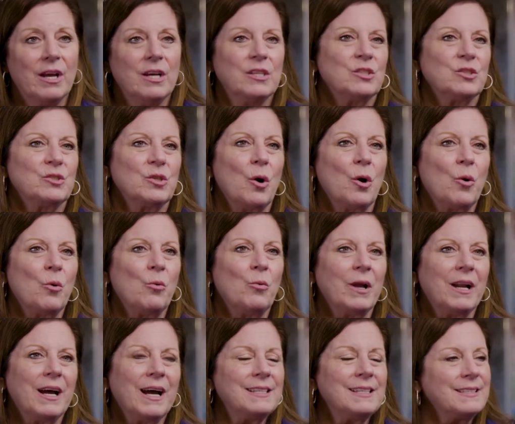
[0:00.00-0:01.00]
So
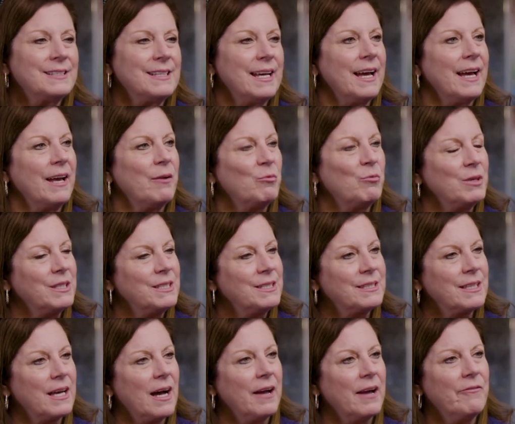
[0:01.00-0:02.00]
what I said
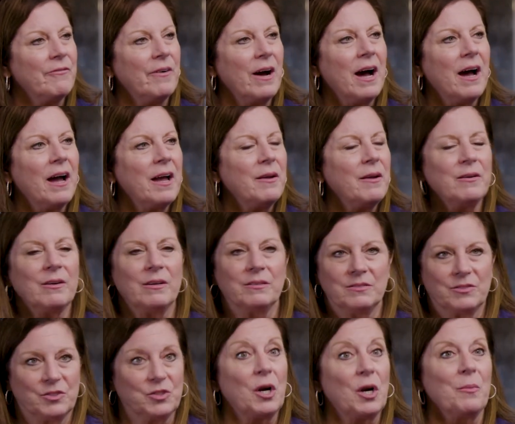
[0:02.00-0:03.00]
was, if I
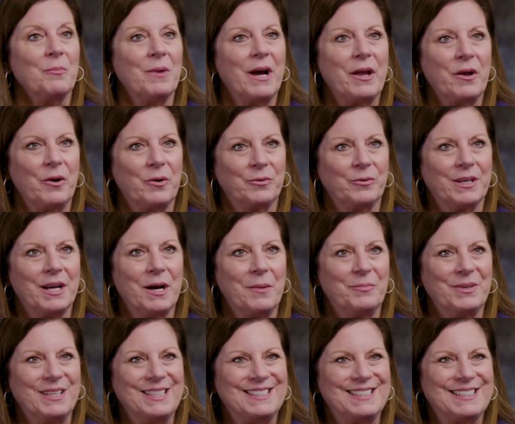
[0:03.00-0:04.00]
start my own
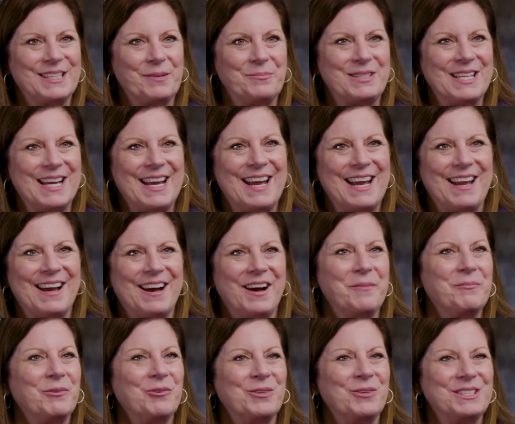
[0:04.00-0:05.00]
company someday,
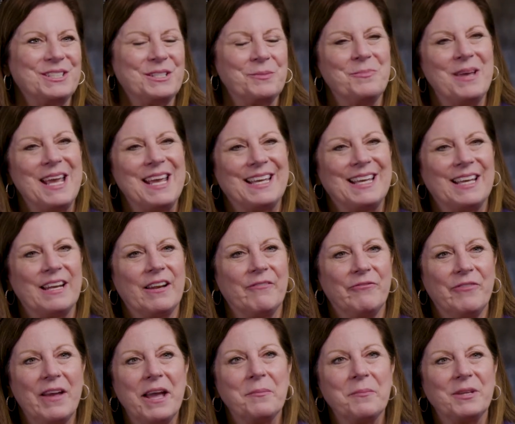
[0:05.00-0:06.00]
I'm going to make it
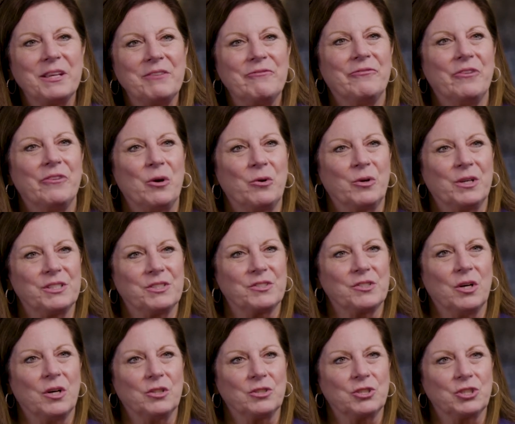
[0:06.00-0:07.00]

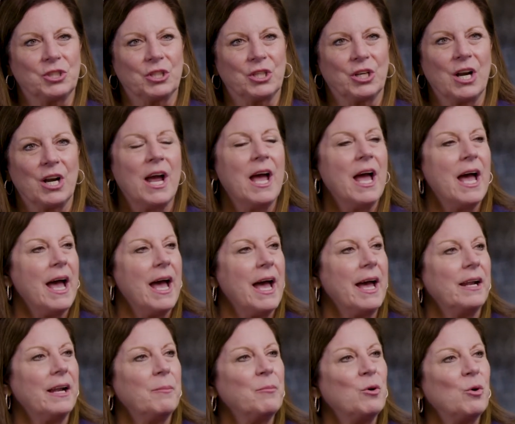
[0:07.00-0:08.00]
family-focused culture,
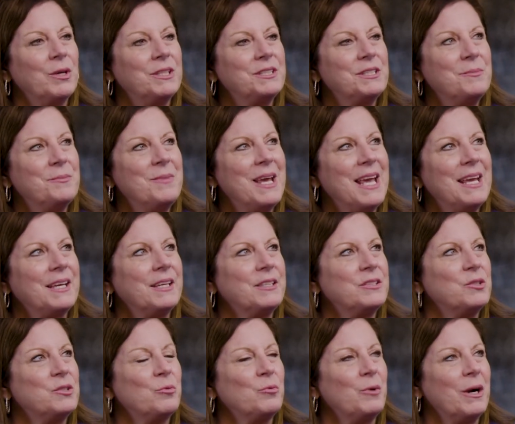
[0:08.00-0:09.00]
and I'm going to make
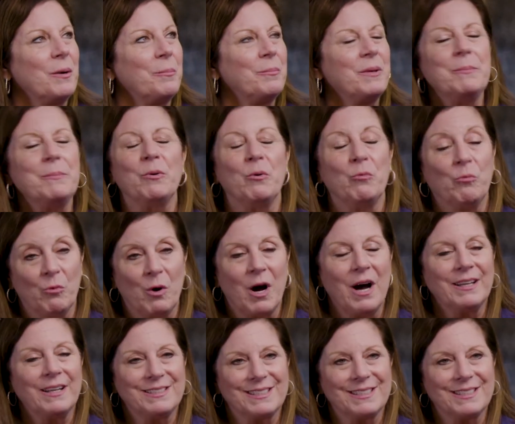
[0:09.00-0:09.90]
it to where people want